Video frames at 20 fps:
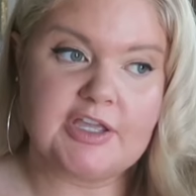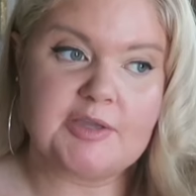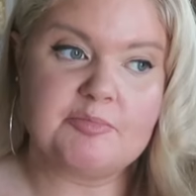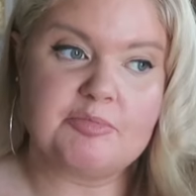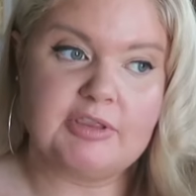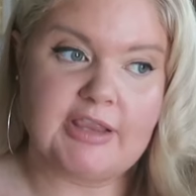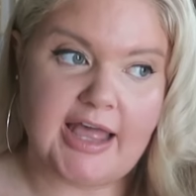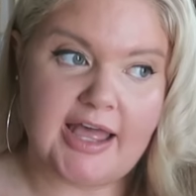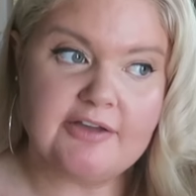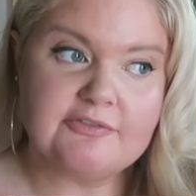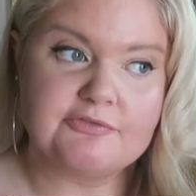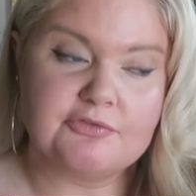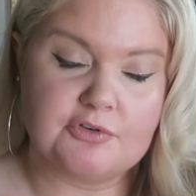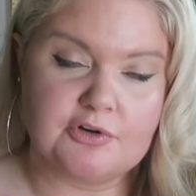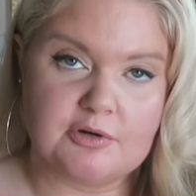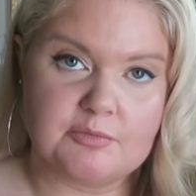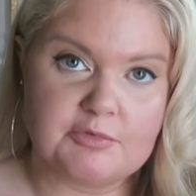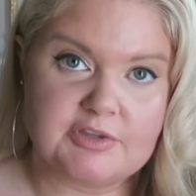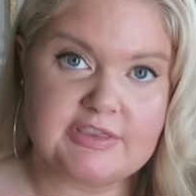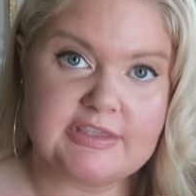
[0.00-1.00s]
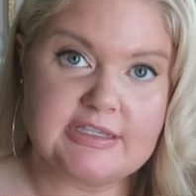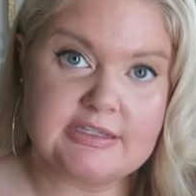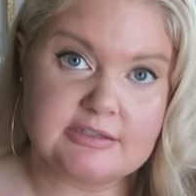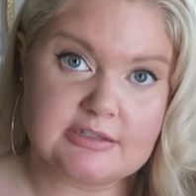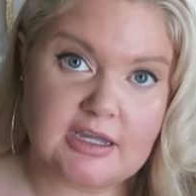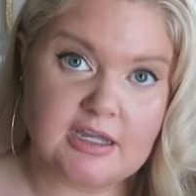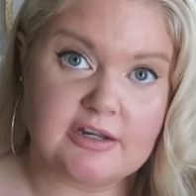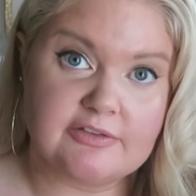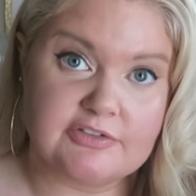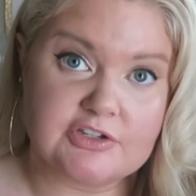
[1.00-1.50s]
a platform with these
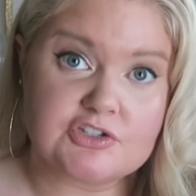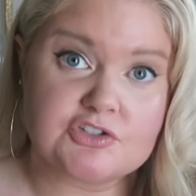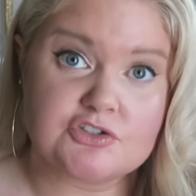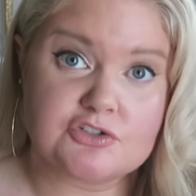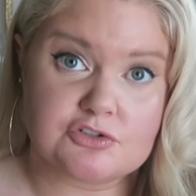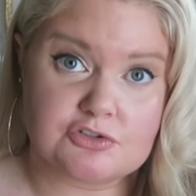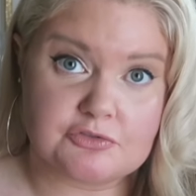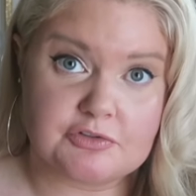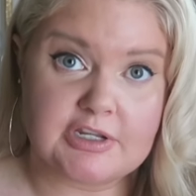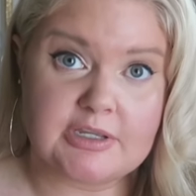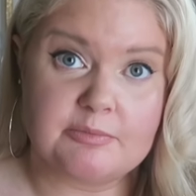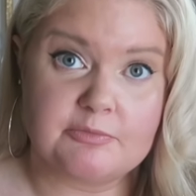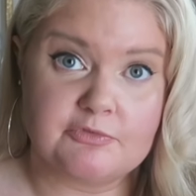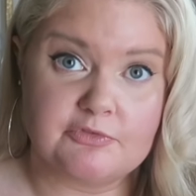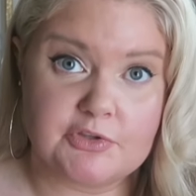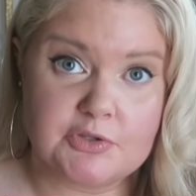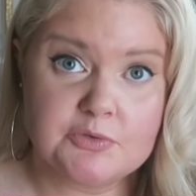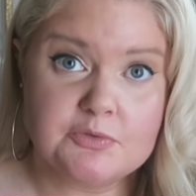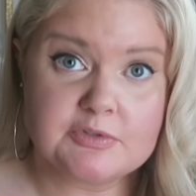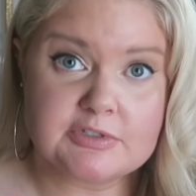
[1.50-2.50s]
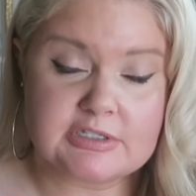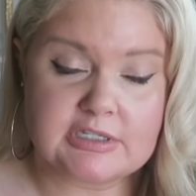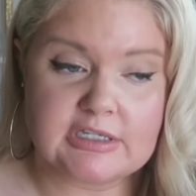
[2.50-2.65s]
kind of extreme views